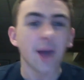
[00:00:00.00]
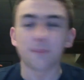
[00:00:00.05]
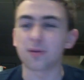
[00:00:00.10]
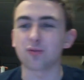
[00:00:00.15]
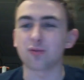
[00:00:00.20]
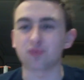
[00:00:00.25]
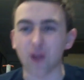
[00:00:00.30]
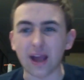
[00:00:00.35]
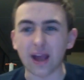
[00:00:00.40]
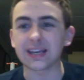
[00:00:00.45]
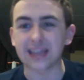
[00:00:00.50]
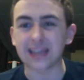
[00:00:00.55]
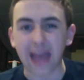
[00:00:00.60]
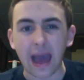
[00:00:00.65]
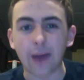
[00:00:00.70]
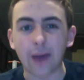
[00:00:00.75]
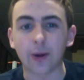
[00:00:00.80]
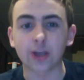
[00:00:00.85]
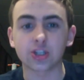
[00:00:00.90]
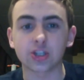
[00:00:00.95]
but right
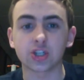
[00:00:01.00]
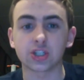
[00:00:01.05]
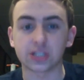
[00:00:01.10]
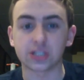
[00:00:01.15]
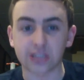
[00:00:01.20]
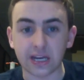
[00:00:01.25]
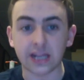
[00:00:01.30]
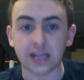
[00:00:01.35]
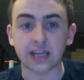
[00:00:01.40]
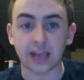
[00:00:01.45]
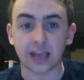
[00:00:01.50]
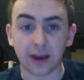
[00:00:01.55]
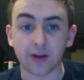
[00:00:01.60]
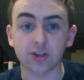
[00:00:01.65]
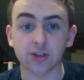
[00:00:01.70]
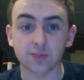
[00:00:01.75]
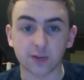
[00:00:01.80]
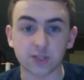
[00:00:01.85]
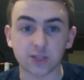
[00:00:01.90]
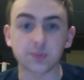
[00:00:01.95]
now I just didn't
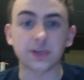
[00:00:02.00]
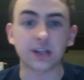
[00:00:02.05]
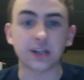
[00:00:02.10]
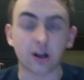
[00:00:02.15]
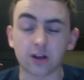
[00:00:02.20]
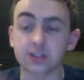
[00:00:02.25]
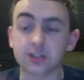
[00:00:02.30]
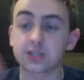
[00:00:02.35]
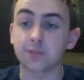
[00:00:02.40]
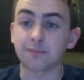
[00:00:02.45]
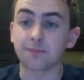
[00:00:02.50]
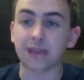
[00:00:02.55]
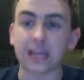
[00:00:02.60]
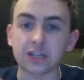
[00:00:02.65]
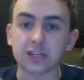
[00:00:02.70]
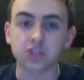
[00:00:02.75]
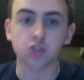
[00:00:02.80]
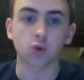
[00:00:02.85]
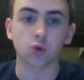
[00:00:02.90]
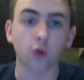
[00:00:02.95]
care as much because the
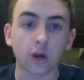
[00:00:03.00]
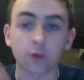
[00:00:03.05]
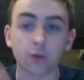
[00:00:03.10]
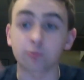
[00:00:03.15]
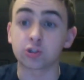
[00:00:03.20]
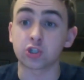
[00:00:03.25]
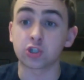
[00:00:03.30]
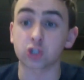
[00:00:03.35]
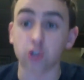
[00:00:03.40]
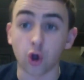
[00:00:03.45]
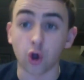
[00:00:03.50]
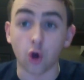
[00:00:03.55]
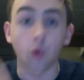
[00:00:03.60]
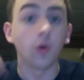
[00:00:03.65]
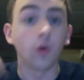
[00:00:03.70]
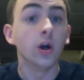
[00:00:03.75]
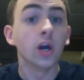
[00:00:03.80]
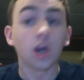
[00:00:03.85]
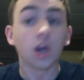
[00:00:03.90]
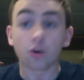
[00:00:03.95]
main story was
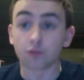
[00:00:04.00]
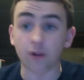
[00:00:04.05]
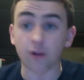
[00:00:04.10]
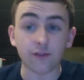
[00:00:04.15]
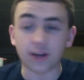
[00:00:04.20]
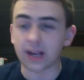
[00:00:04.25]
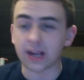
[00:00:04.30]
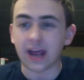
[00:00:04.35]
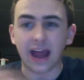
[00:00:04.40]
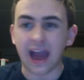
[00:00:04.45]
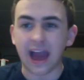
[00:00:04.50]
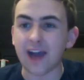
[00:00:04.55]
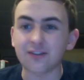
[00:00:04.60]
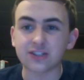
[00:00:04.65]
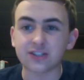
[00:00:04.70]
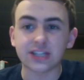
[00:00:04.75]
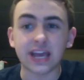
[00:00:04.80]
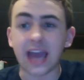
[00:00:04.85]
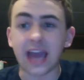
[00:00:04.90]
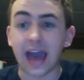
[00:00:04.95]
so riveting. I
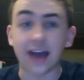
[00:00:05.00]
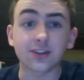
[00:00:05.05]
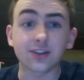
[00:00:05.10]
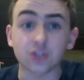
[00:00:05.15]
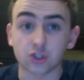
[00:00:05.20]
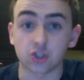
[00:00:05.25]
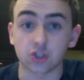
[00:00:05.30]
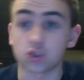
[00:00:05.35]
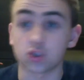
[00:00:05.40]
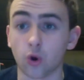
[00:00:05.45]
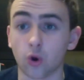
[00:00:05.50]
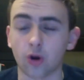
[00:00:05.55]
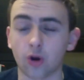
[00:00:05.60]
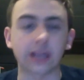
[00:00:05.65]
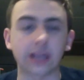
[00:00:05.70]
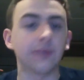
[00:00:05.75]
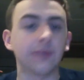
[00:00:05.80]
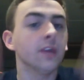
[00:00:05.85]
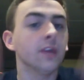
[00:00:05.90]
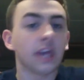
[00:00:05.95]
have to say, as a
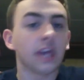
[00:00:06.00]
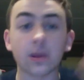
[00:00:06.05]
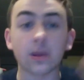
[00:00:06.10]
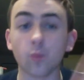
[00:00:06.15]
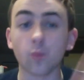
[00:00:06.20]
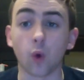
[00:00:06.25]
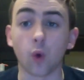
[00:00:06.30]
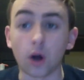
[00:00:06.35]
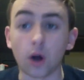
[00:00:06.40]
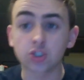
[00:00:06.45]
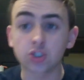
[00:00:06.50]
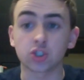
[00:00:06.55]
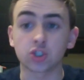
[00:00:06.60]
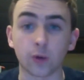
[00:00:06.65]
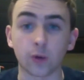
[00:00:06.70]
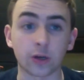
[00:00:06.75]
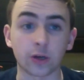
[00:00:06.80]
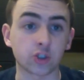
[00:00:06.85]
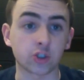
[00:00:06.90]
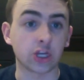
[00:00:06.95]
story, it was
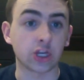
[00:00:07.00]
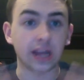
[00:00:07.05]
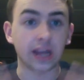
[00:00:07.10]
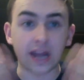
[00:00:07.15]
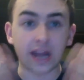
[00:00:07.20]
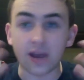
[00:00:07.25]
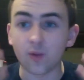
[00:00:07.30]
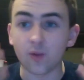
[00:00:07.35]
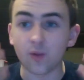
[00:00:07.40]
so interesting and it